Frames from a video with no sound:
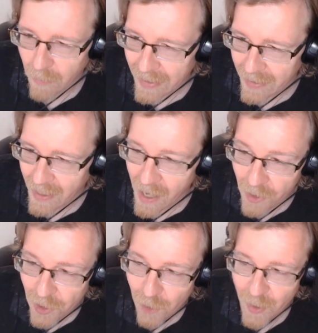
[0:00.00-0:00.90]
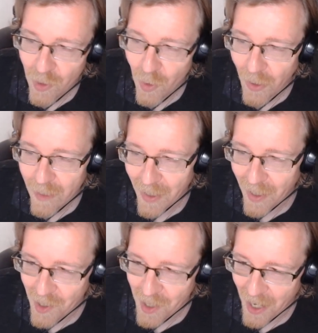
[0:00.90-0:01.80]
Well, a little bit annoyed
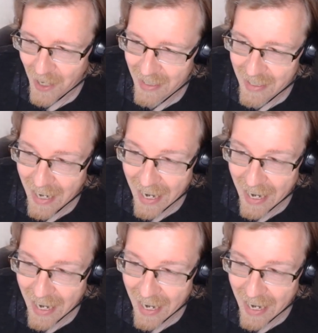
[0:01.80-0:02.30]
because I had